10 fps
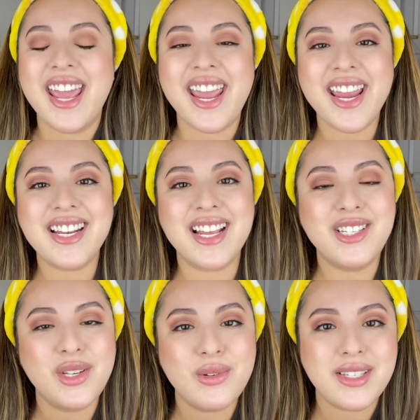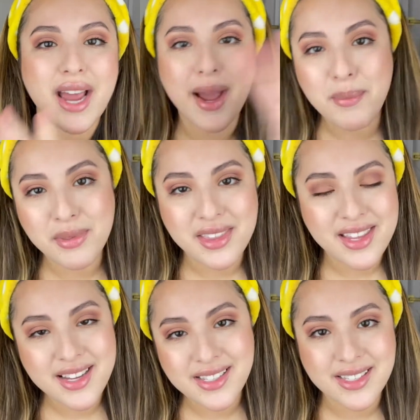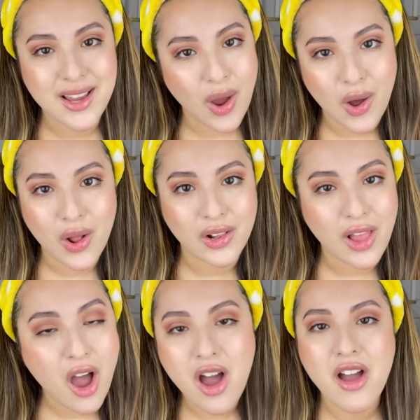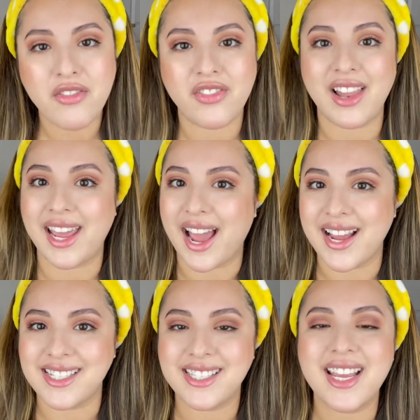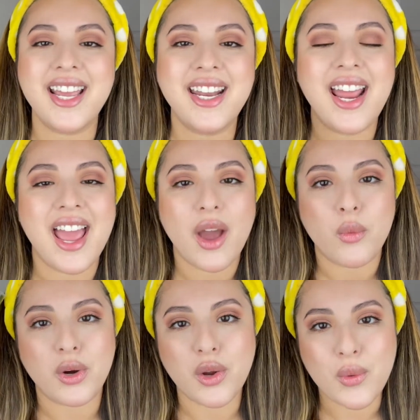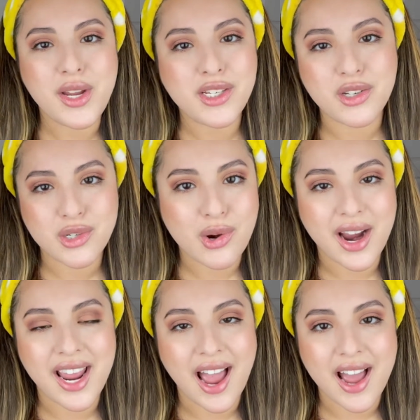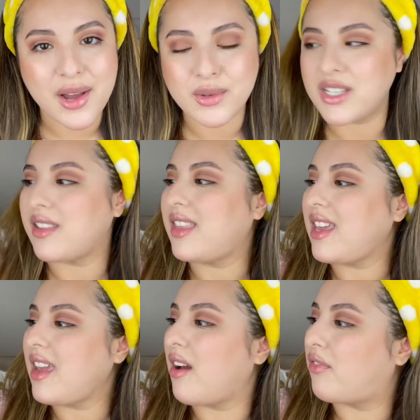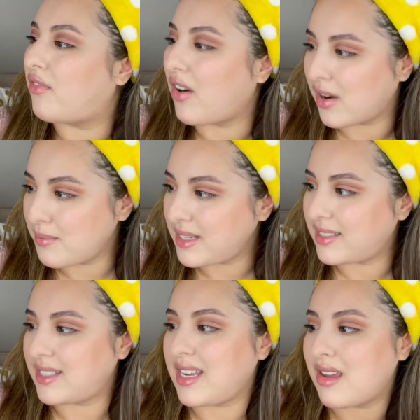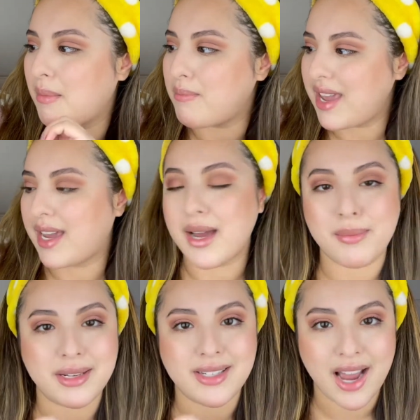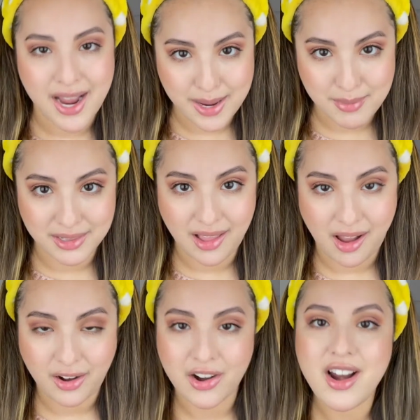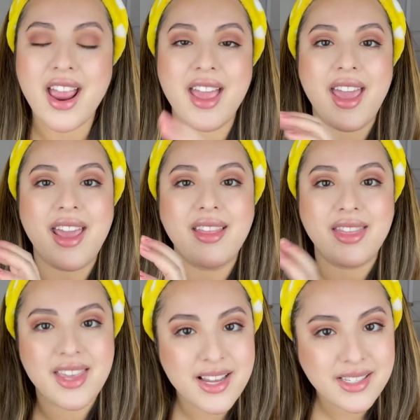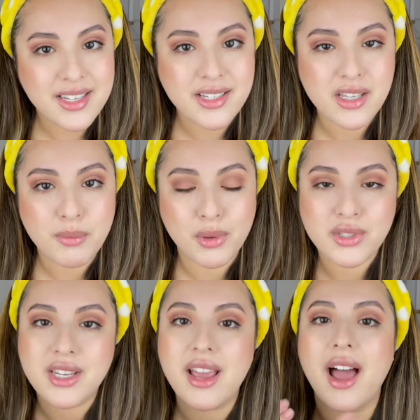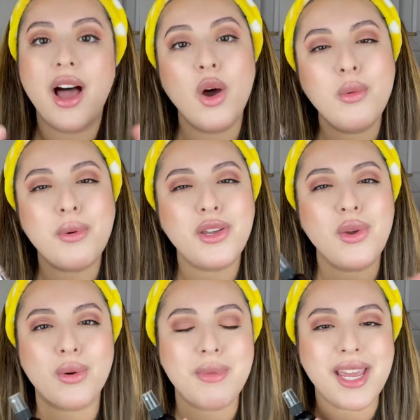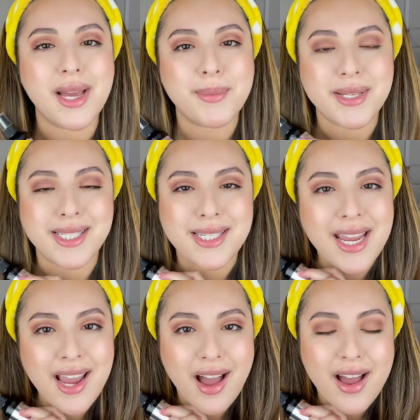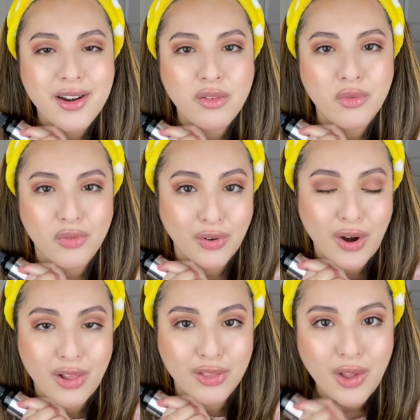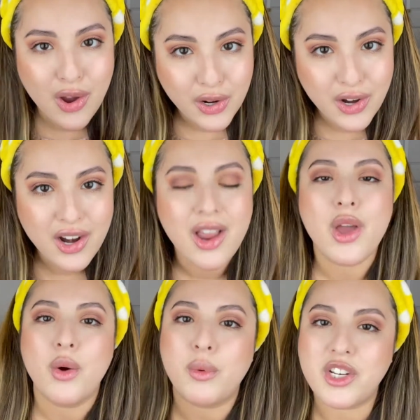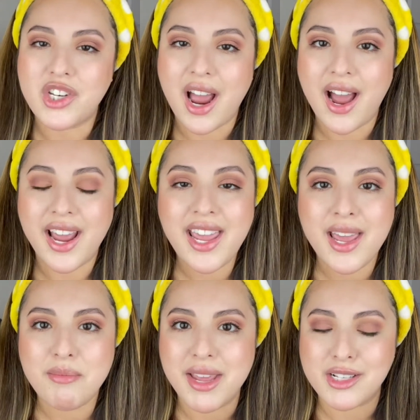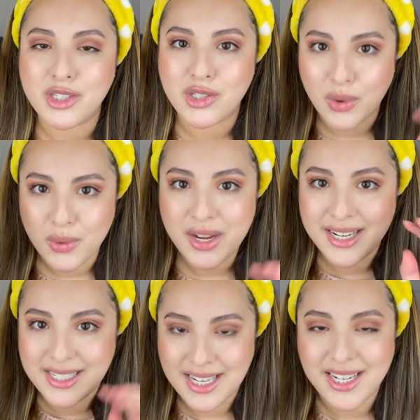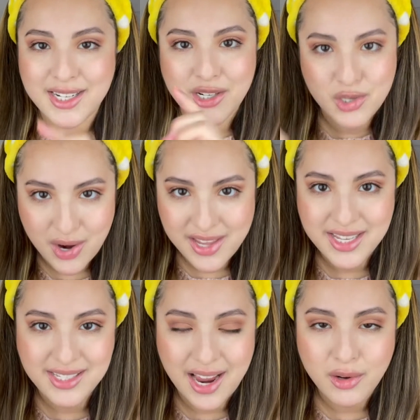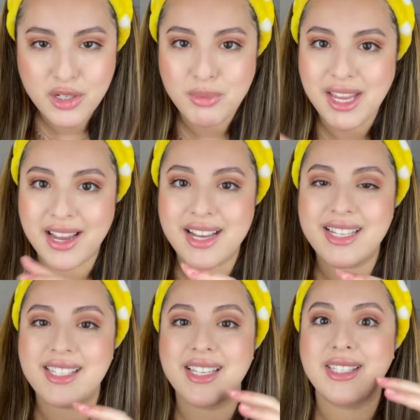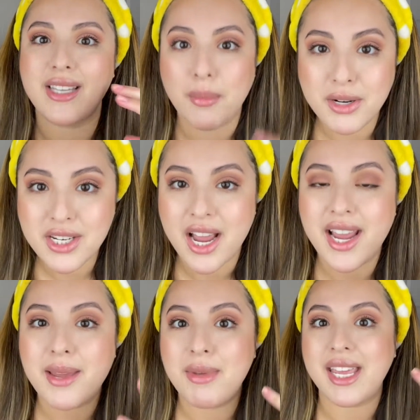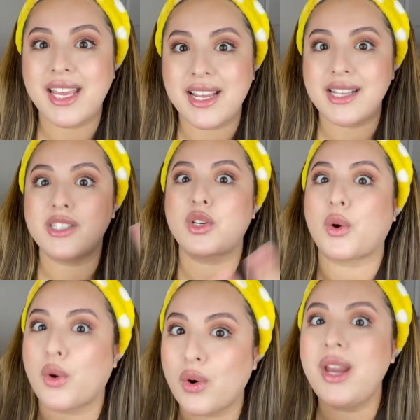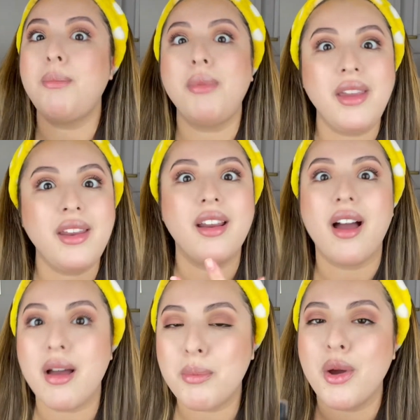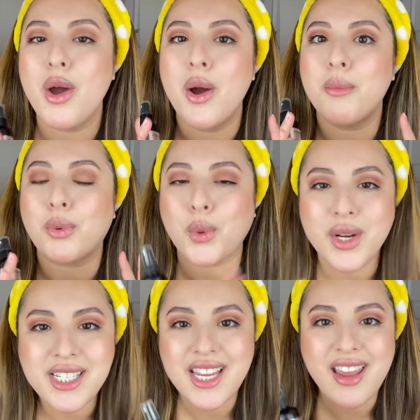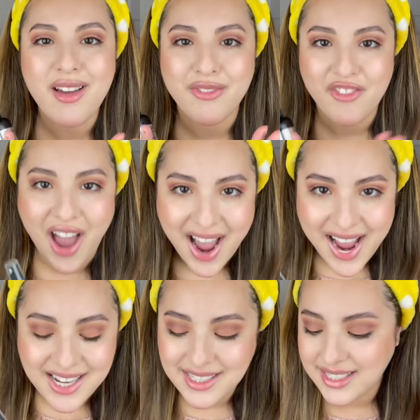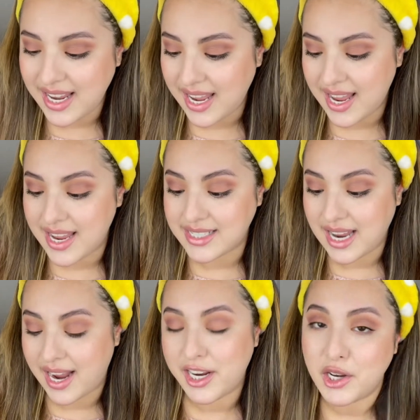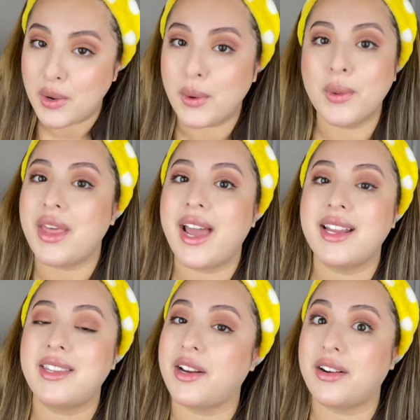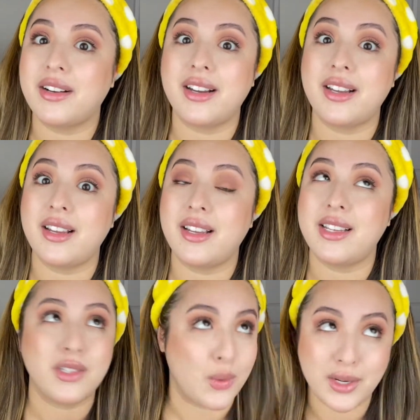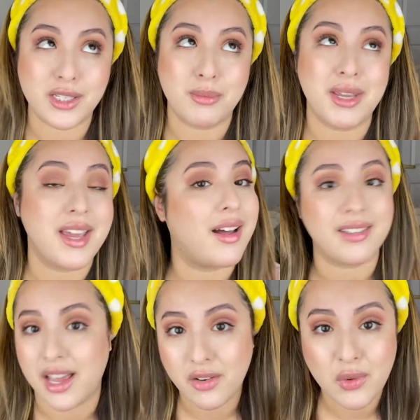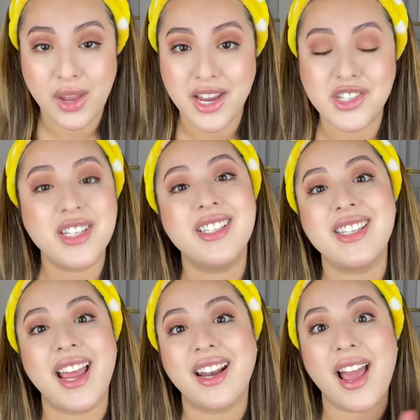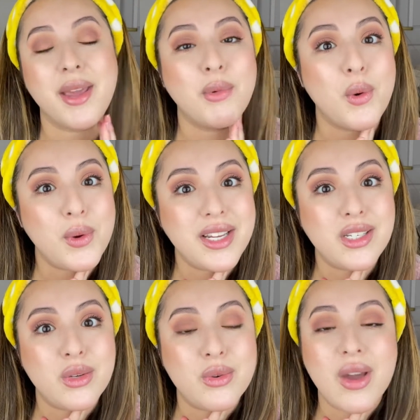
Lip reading: And to top this all off, like I said, we're going to try out the Farmasi Makeup Time Locker. And this is supposed to help your makeup stay on for longer, which I am so excited to try this out because summertime is creeping up pretty fast, and I know that there is going to be a lot of occasions that I'm going to